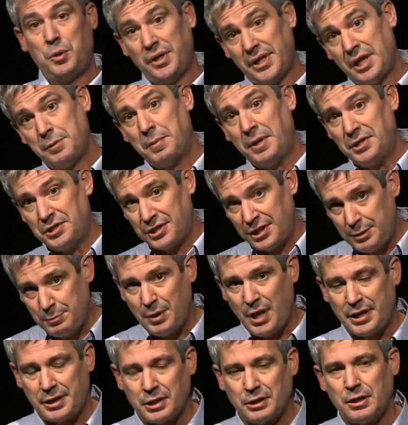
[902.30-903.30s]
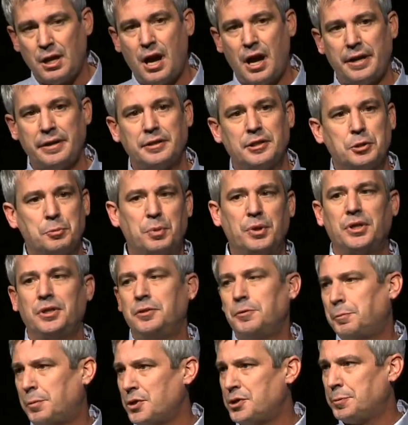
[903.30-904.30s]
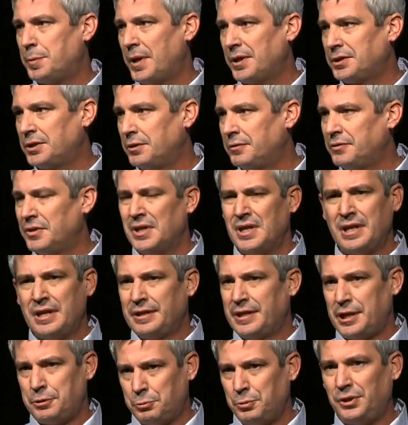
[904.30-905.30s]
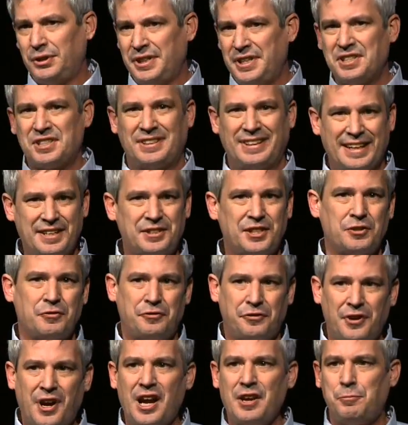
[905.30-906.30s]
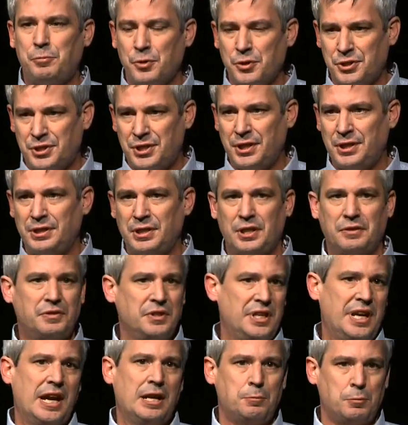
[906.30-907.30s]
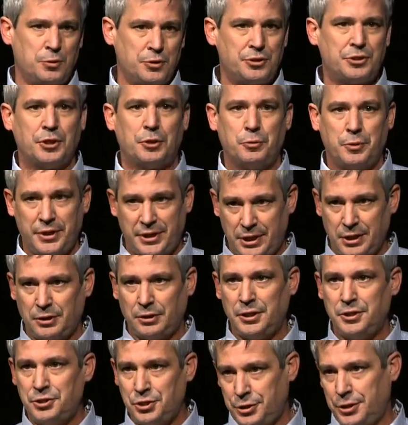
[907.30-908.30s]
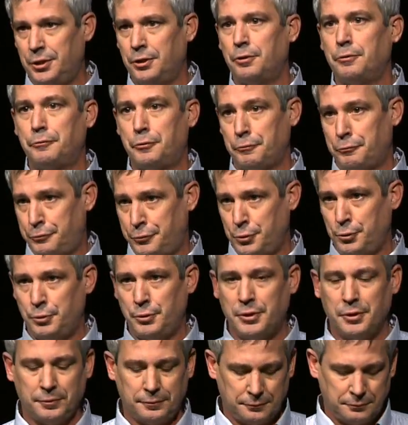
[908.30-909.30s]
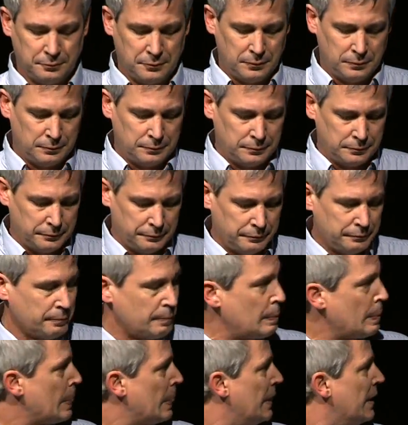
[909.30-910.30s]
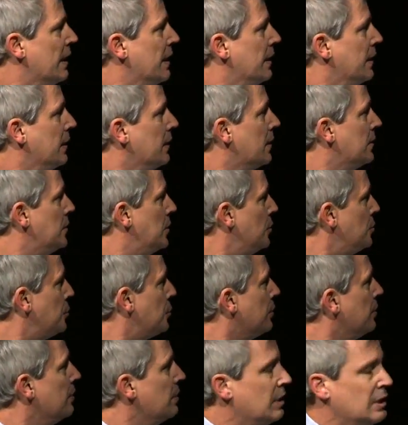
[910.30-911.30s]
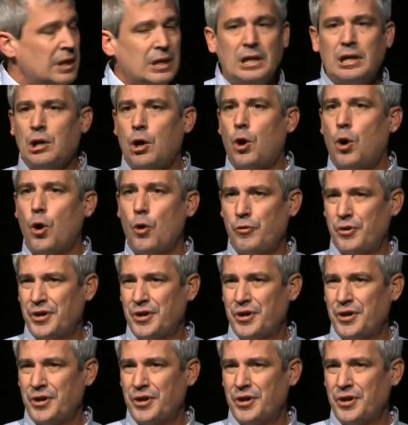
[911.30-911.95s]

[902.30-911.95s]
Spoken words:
that may seem like a lot, to put it in perspective, that really is less than 5% of the animals that we kill each year for food. And in addition, over